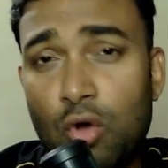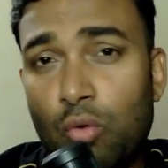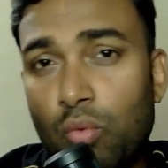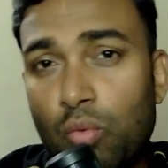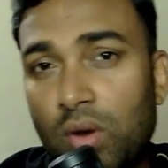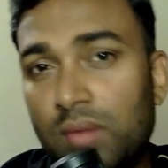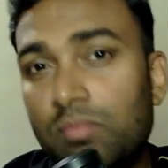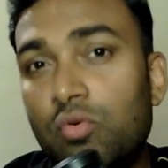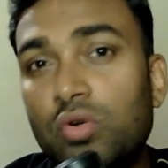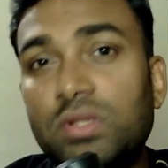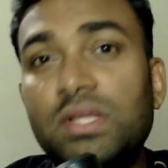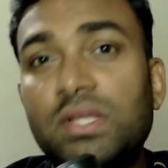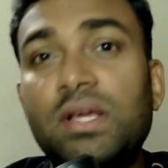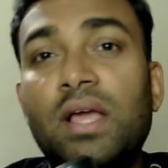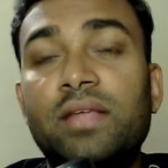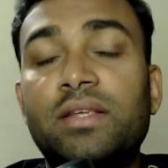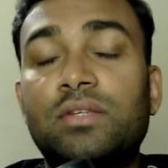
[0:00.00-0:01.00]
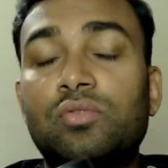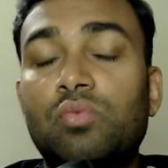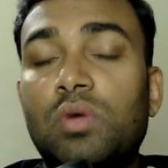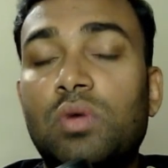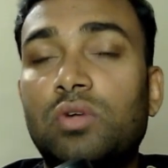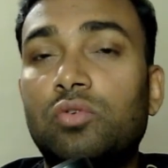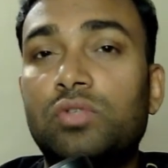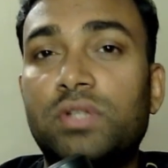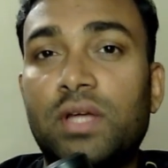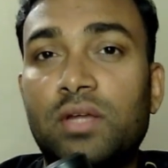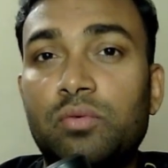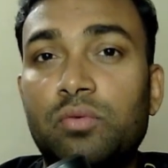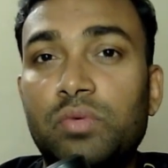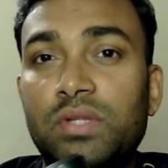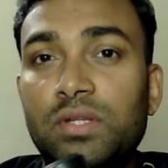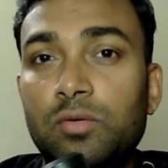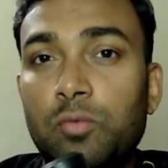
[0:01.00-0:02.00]
One more thing I just want to share
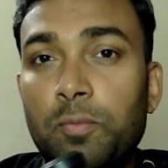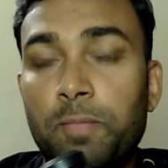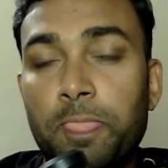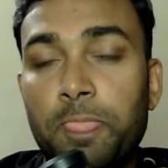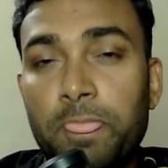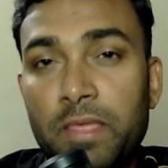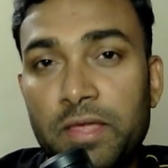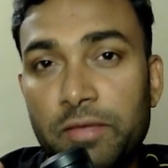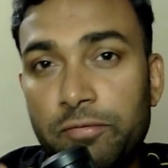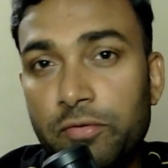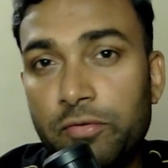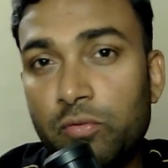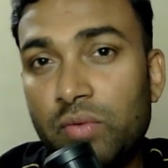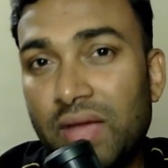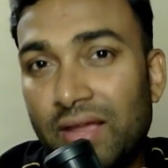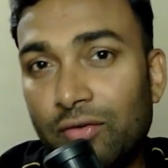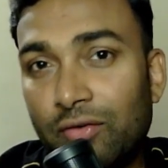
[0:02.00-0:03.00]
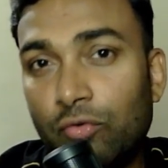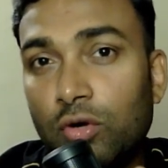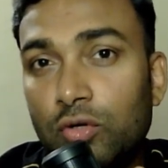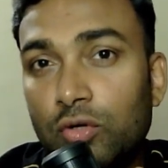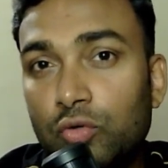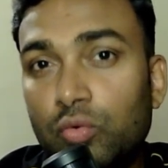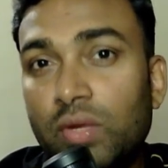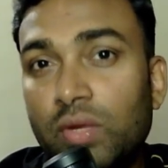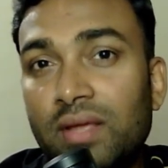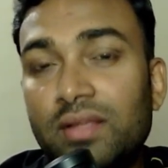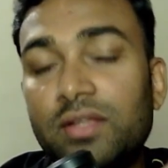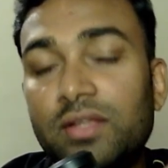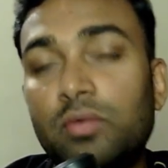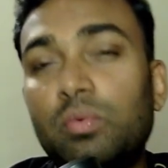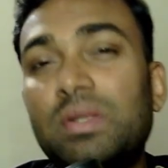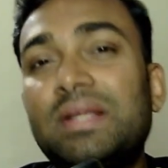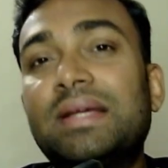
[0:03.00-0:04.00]
with you, if you enroll today
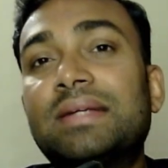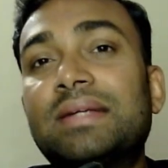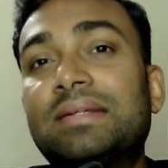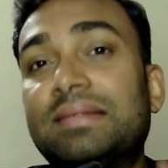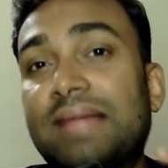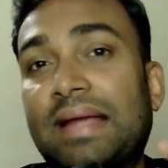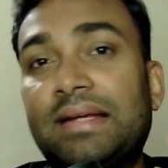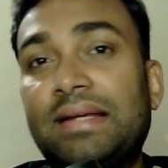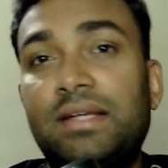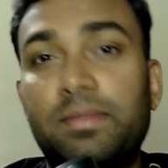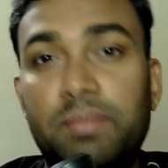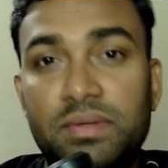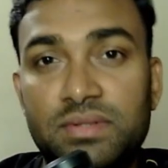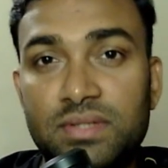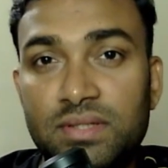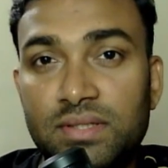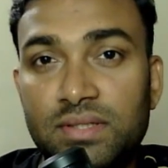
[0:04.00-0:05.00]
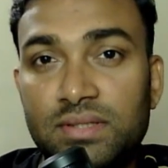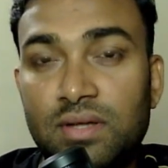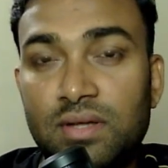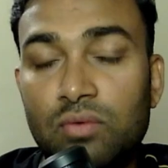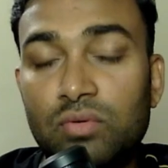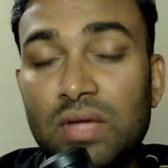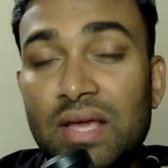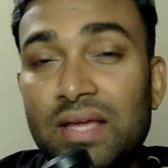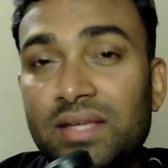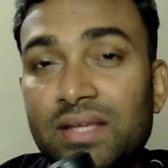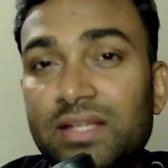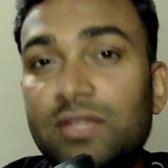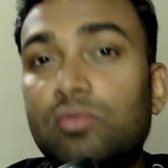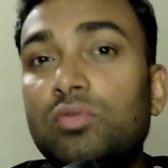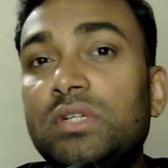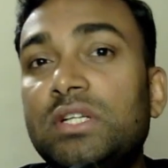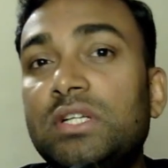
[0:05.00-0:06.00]
you will get 90% discount.
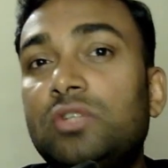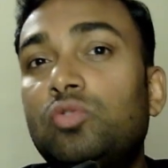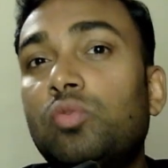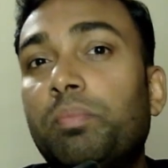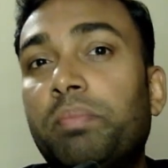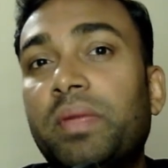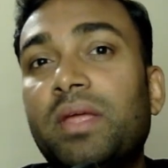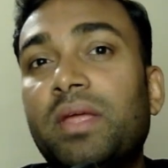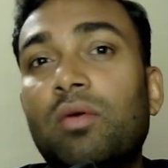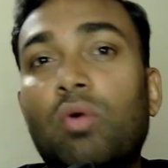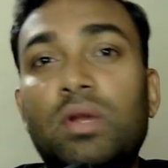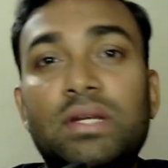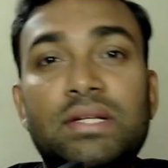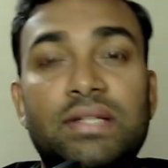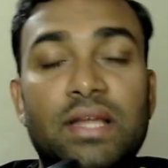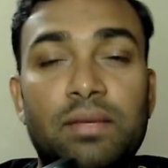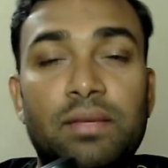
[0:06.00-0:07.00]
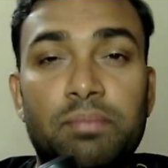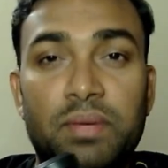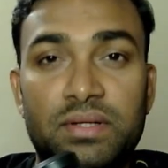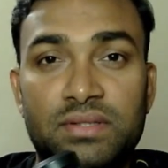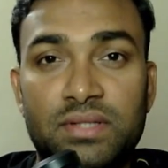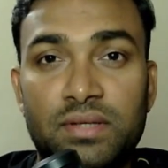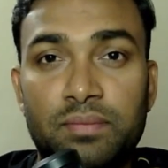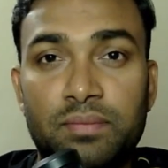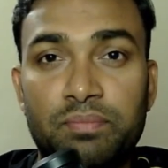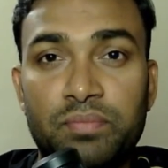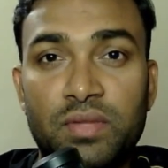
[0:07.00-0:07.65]
You need to pay only 10%.